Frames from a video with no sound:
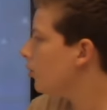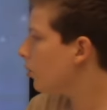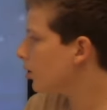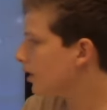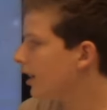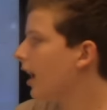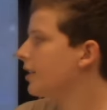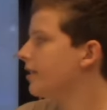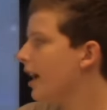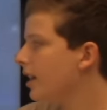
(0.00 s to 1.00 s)
nor
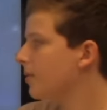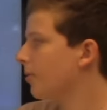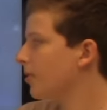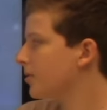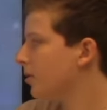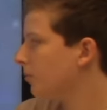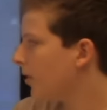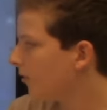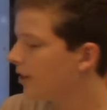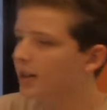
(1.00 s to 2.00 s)
deny to any person
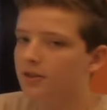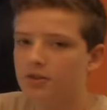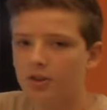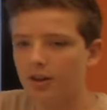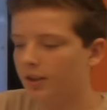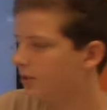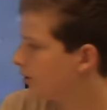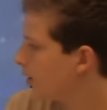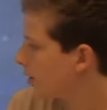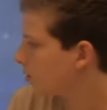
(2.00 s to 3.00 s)
within its
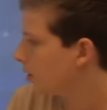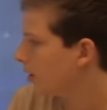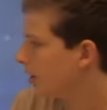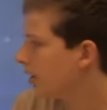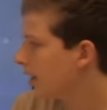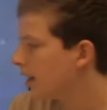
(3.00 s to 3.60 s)
jurisdiction the